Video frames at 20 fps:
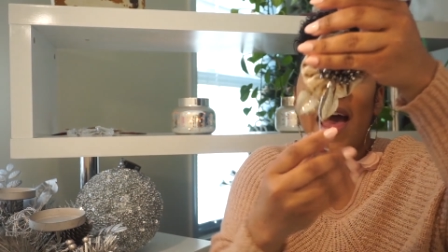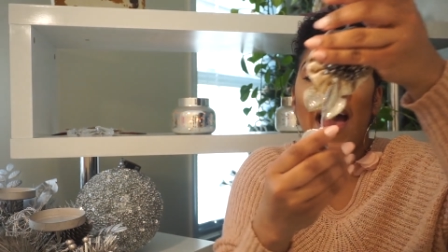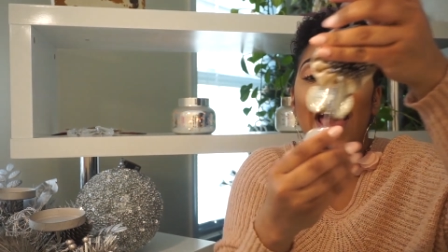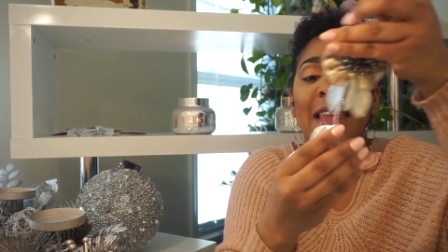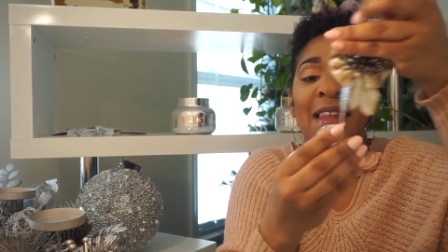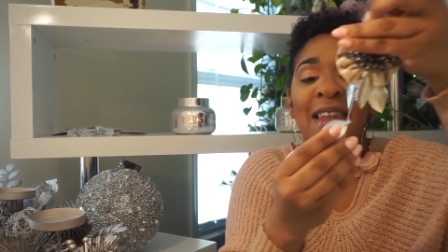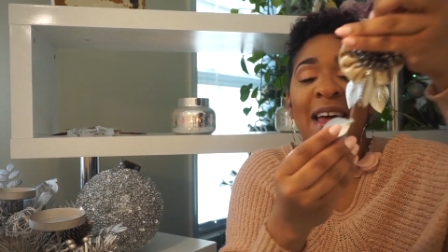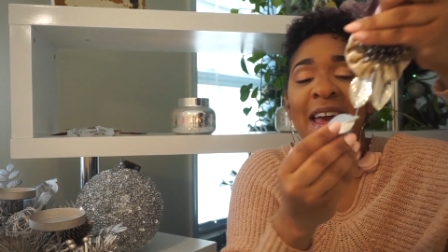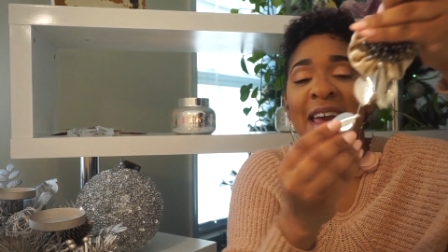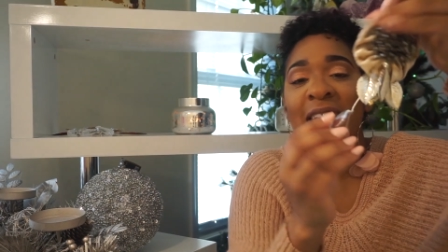I
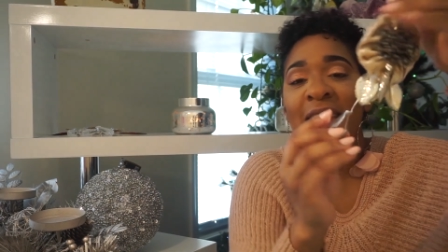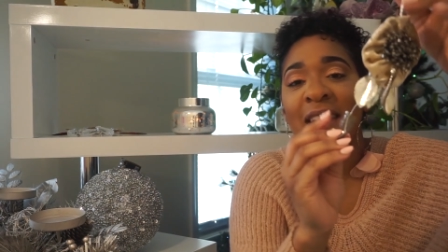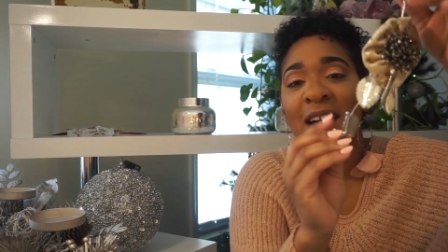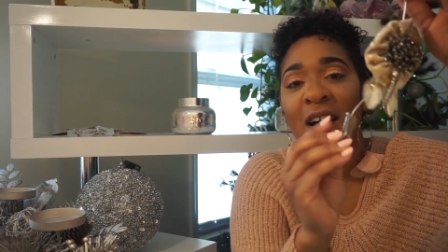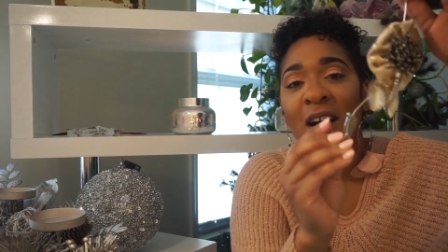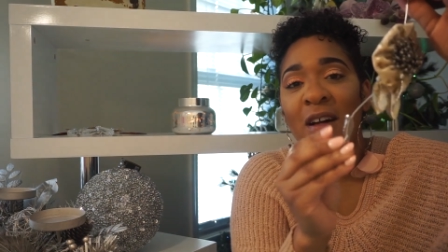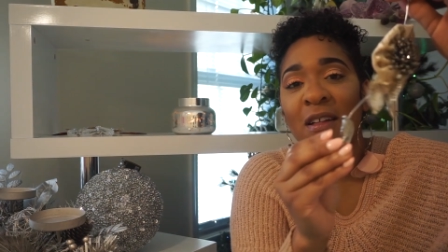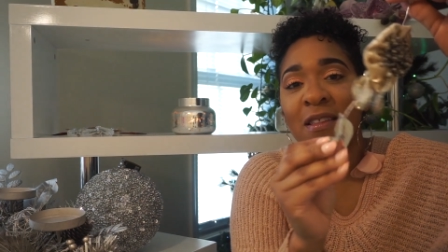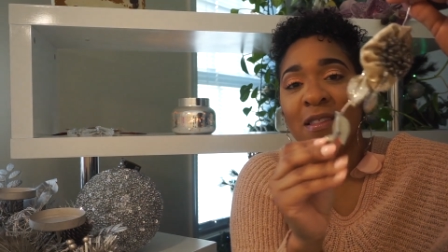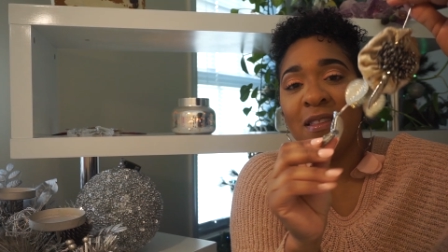like
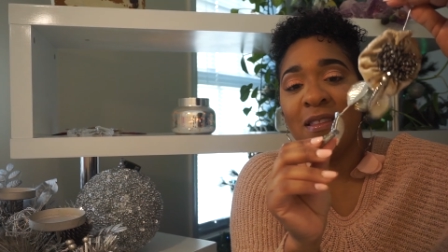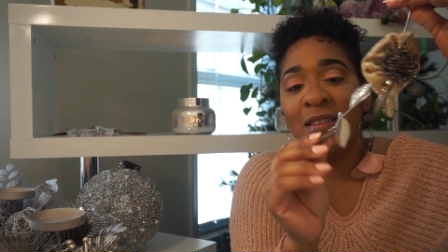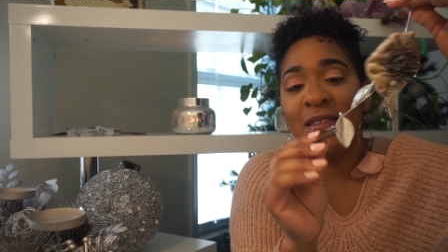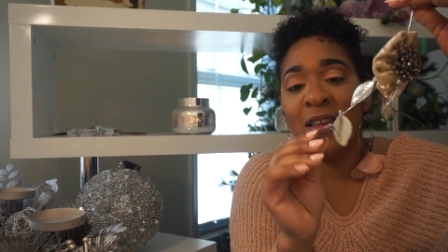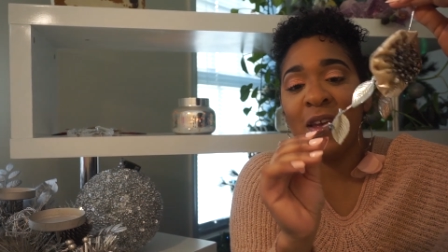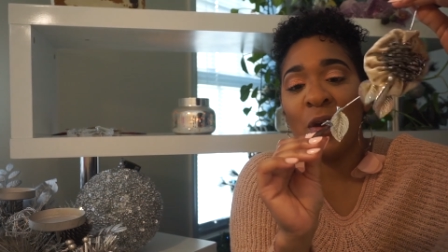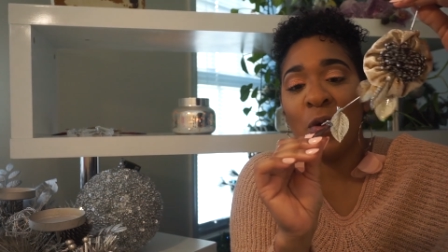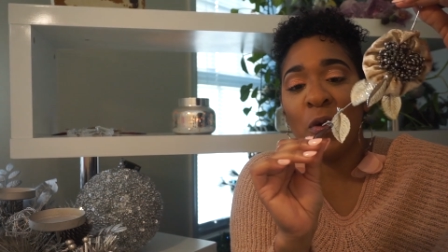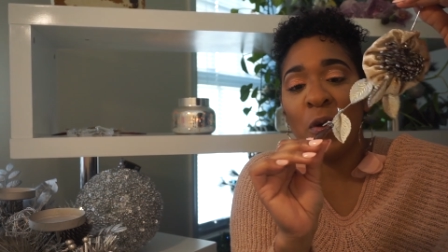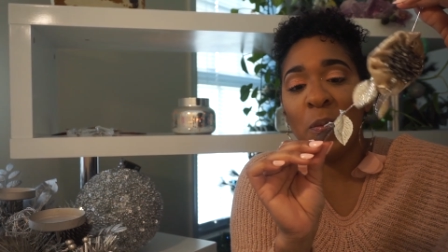
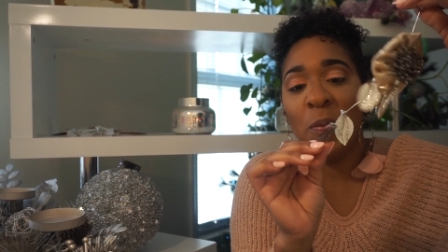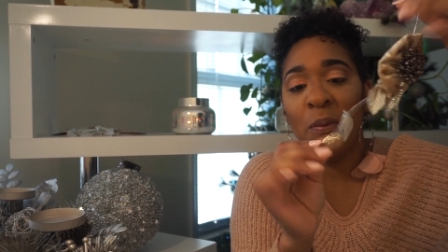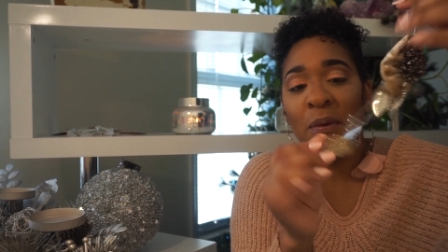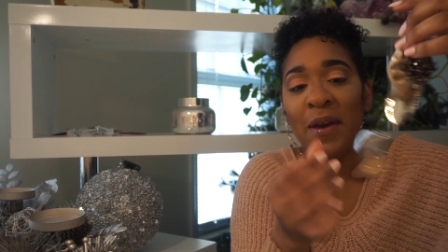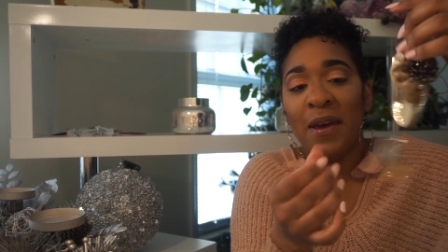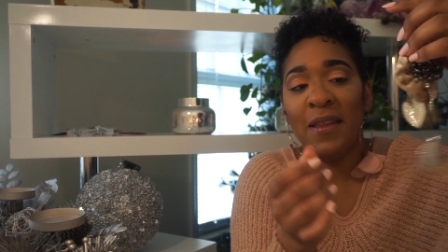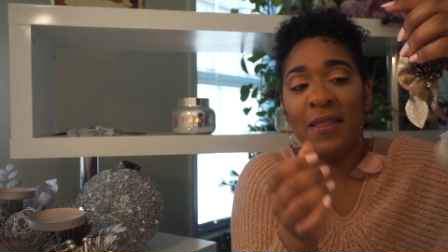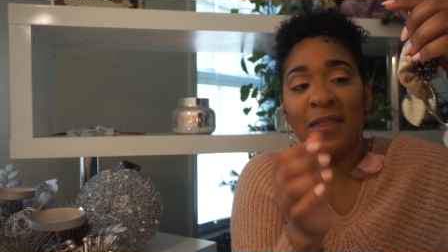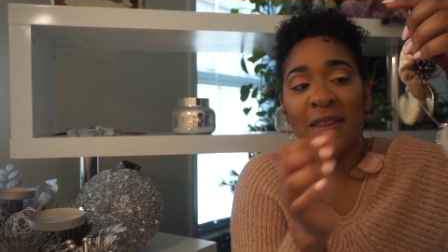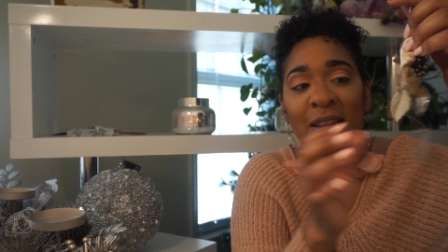to
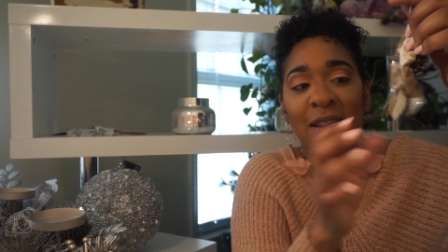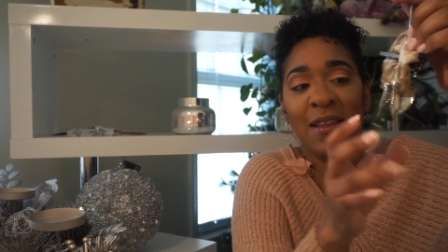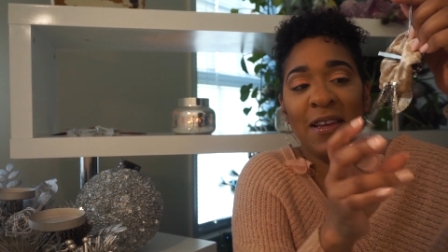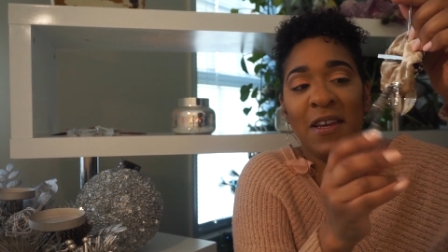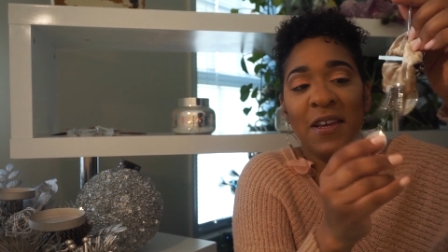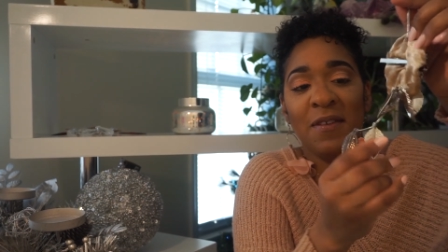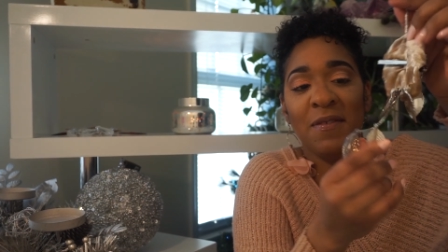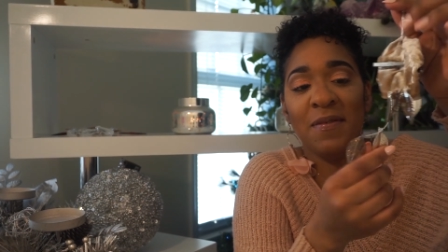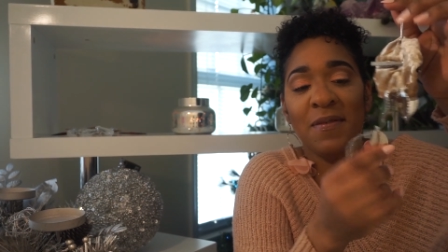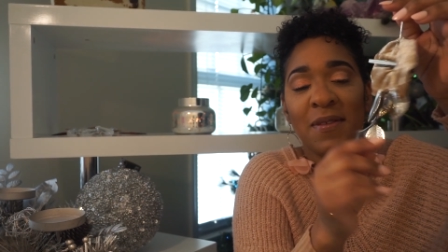incorporate the
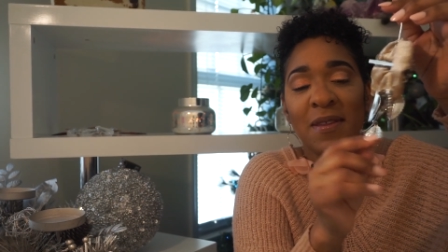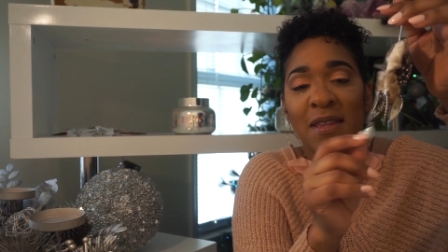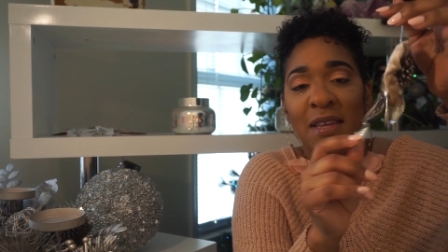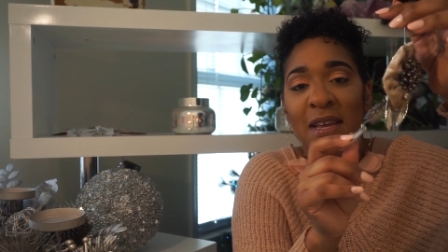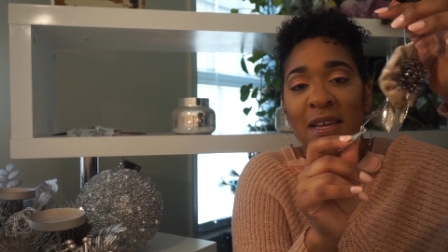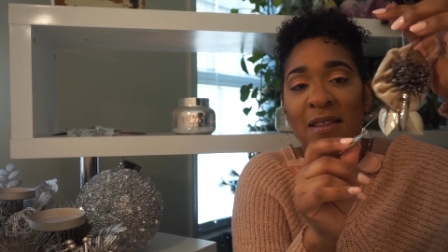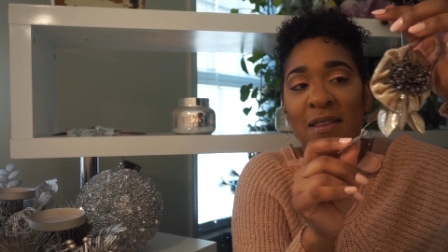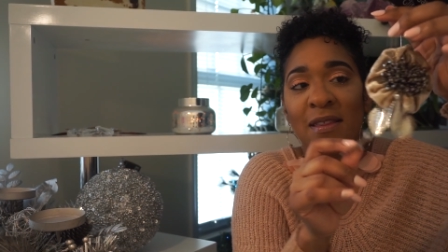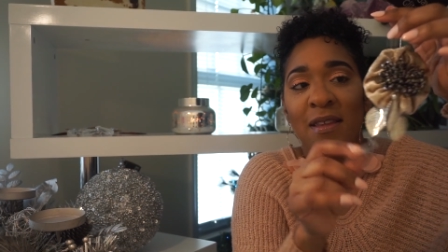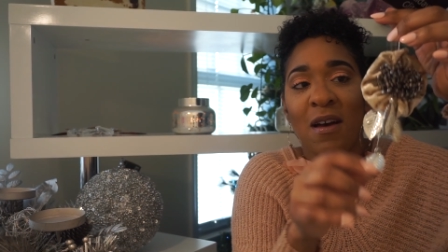leaves
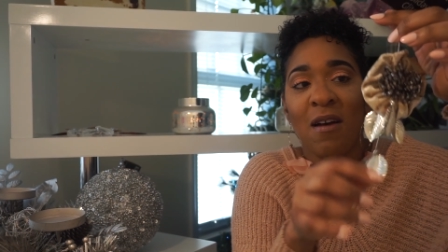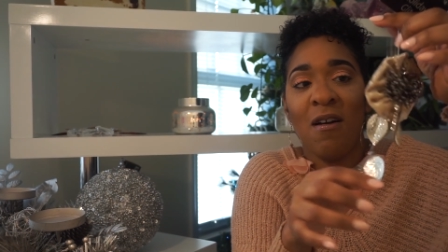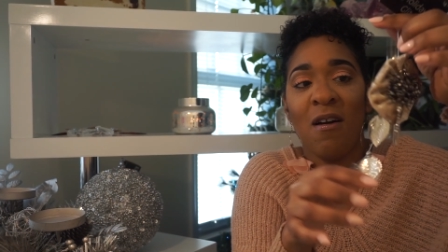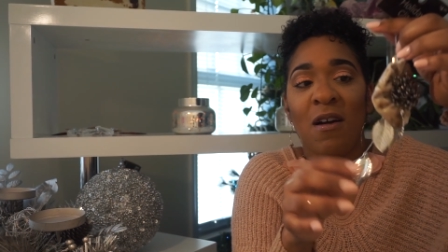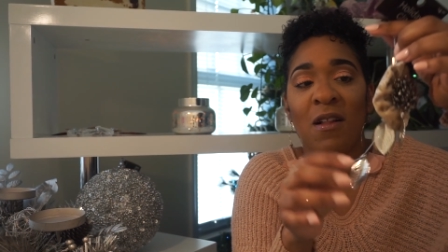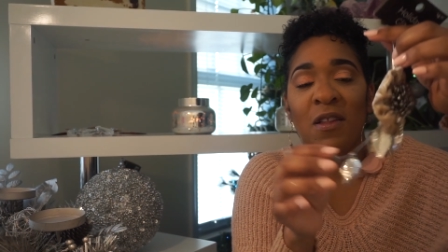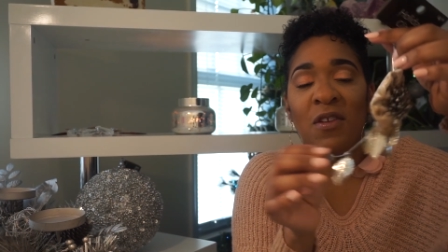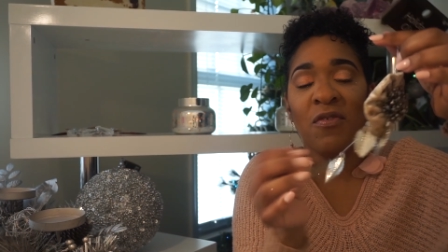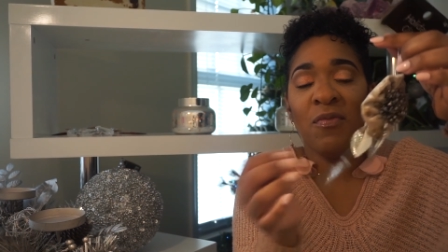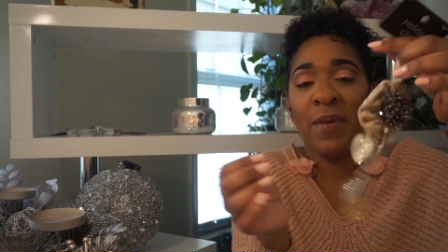into
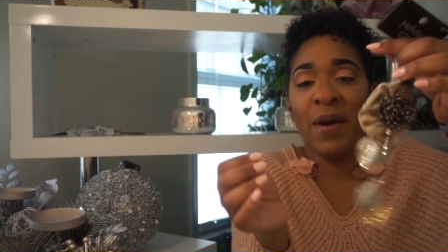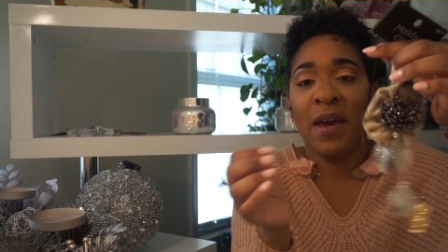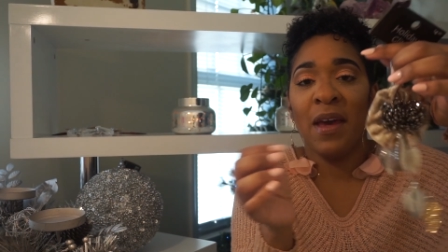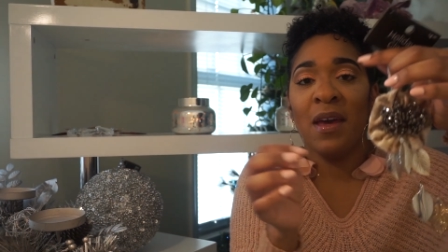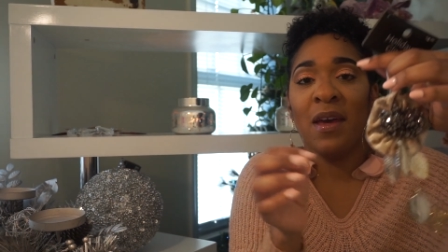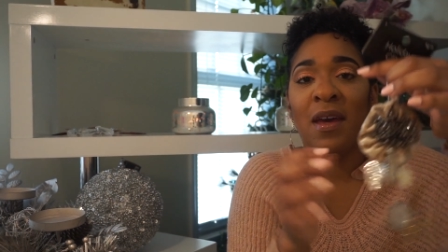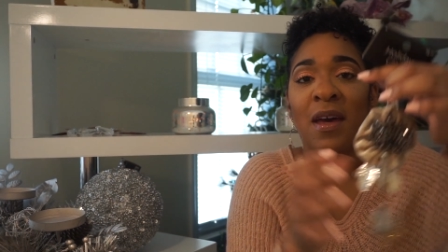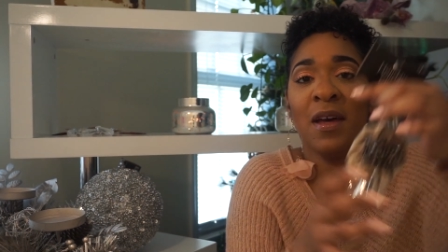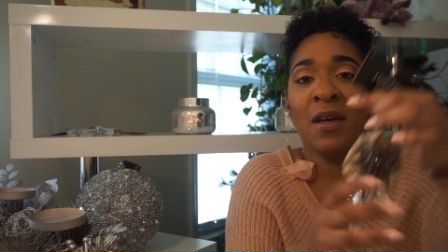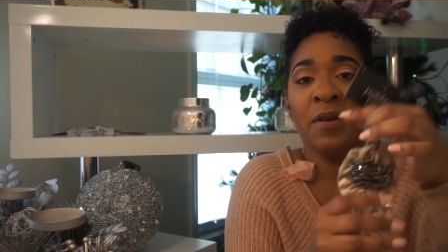all of my